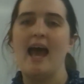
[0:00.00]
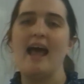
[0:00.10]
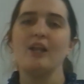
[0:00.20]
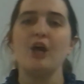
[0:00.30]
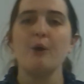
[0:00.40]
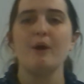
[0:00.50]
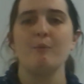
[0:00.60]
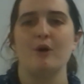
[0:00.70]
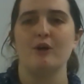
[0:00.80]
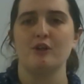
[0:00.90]
Hello and
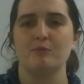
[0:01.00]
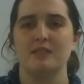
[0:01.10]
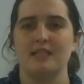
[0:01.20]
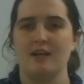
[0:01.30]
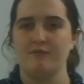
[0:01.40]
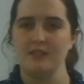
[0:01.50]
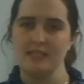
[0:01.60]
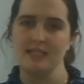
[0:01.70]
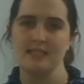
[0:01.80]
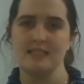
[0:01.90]
welcome to TL
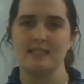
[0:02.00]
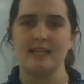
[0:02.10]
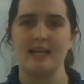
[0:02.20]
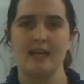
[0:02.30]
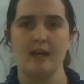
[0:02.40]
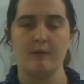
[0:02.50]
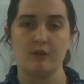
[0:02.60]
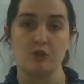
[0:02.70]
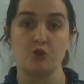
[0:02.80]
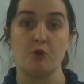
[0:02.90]
Physics, and today I'm going
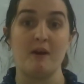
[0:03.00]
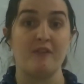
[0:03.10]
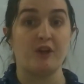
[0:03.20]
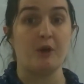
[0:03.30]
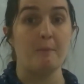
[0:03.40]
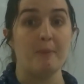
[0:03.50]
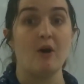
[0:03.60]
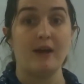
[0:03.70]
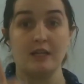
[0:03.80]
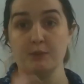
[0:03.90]
to talk about the
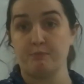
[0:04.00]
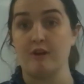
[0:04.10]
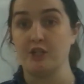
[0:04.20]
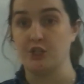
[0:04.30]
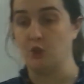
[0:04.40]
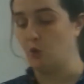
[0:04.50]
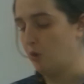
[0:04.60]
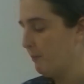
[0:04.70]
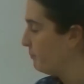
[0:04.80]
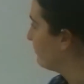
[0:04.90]
combined pressure law.